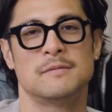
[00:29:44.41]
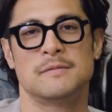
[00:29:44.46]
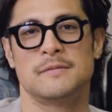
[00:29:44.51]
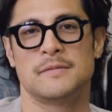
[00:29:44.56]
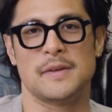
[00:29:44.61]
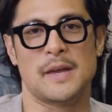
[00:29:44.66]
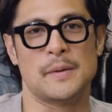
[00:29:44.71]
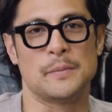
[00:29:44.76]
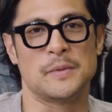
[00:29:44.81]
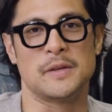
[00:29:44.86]

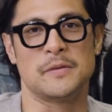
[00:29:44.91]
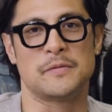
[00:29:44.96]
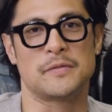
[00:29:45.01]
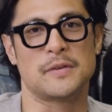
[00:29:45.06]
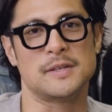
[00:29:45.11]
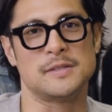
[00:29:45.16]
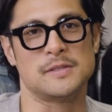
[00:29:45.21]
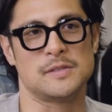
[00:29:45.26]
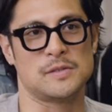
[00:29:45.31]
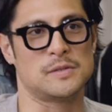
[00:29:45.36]
family and
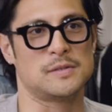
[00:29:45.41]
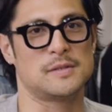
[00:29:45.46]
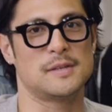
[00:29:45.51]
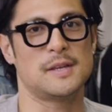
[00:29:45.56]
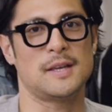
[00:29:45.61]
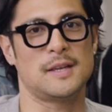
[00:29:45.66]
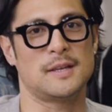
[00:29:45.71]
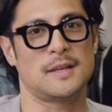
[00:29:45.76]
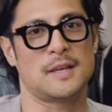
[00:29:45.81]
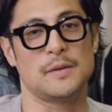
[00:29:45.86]
friends
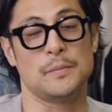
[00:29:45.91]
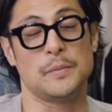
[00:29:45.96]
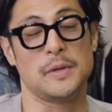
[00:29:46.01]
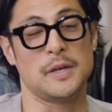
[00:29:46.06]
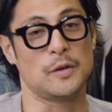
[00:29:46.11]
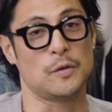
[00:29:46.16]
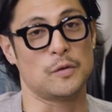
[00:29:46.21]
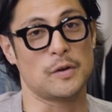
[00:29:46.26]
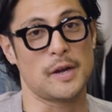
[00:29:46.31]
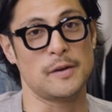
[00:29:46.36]
can
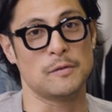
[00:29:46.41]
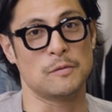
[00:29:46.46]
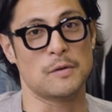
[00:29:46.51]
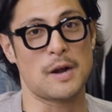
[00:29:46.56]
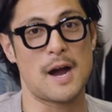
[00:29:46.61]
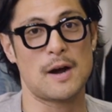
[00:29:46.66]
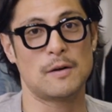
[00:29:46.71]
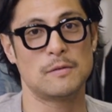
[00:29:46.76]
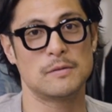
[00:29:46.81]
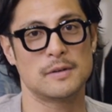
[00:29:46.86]
be a great
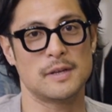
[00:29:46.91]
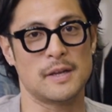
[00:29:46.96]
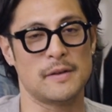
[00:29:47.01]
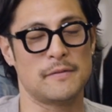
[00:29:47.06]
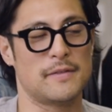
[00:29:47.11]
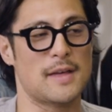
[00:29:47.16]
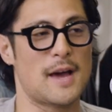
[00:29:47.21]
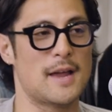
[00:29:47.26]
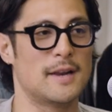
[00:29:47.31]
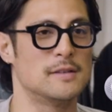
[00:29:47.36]
route
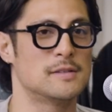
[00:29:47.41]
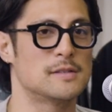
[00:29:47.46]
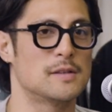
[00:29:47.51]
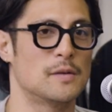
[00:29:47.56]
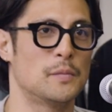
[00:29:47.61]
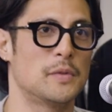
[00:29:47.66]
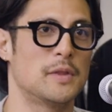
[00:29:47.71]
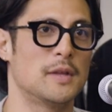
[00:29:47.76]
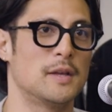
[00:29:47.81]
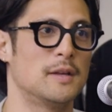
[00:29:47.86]
if that is
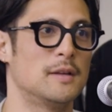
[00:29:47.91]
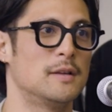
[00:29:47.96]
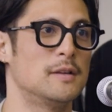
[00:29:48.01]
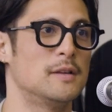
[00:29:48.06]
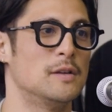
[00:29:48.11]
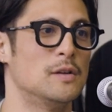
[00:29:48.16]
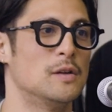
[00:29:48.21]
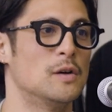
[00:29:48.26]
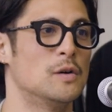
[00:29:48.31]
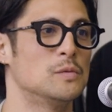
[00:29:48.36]
something,
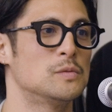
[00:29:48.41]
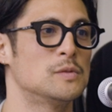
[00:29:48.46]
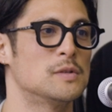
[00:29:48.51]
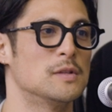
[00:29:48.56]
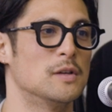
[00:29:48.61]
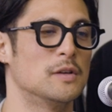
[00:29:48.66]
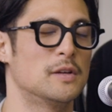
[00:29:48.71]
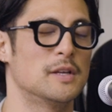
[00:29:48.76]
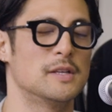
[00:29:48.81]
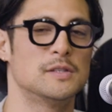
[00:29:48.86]
to
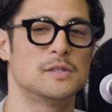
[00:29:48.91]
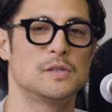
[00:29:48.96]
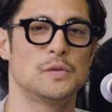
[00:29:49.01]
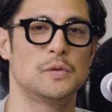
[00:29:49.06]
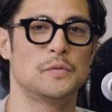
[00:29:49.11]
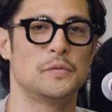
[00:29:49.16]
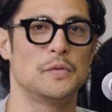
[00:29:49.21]
look into.